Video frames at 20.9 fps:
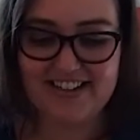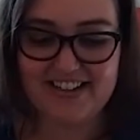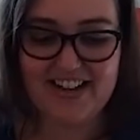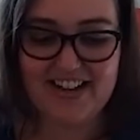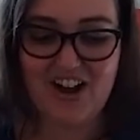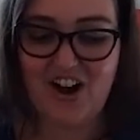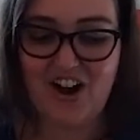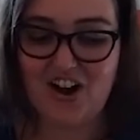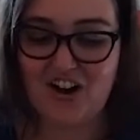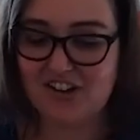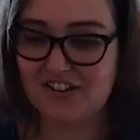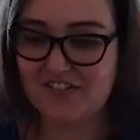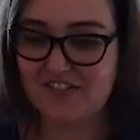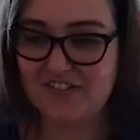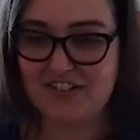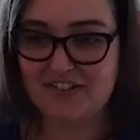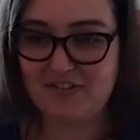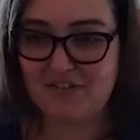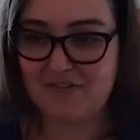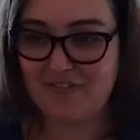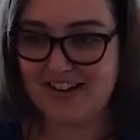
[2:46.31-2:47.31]
all of the different
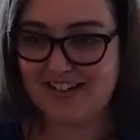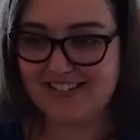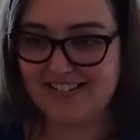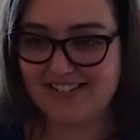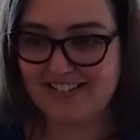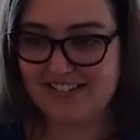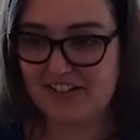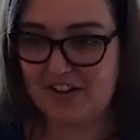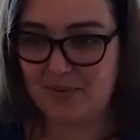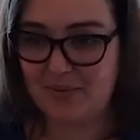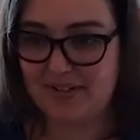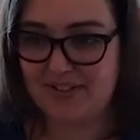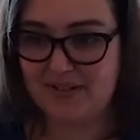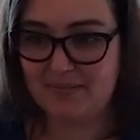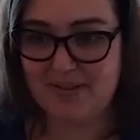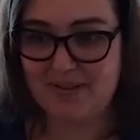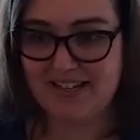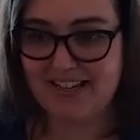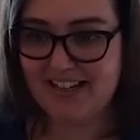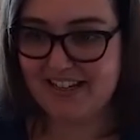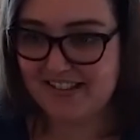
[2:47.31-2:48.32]
facets that go into
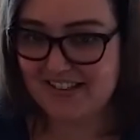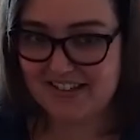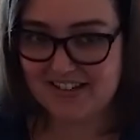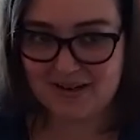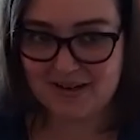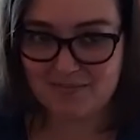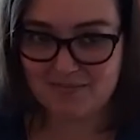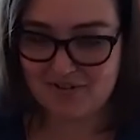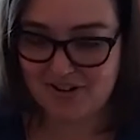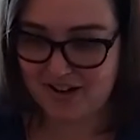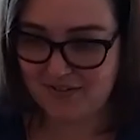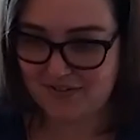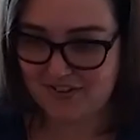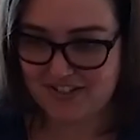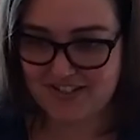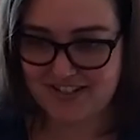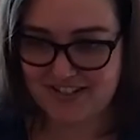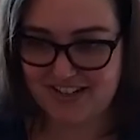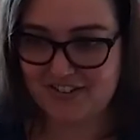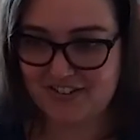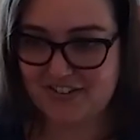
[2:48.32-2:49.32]
being in the nonprofit
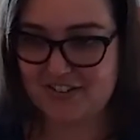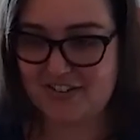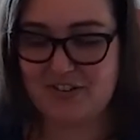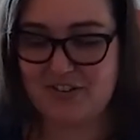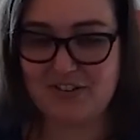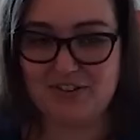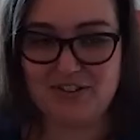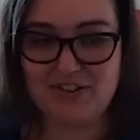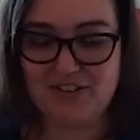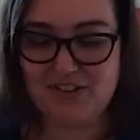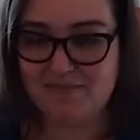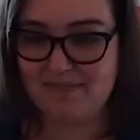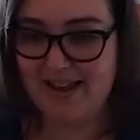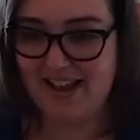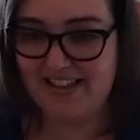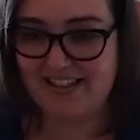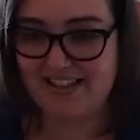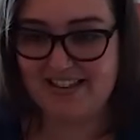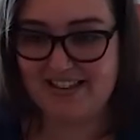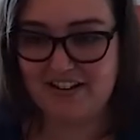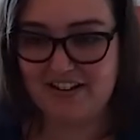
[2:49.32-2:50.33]
sector, the good, the
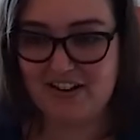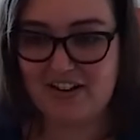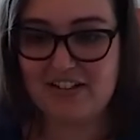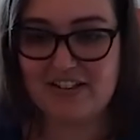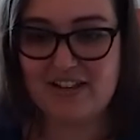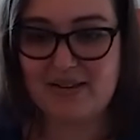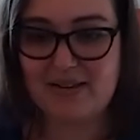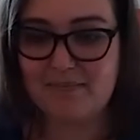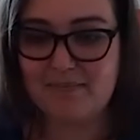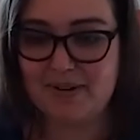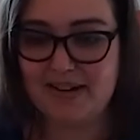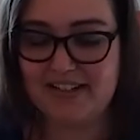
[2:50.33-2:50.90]
bad, the ugly,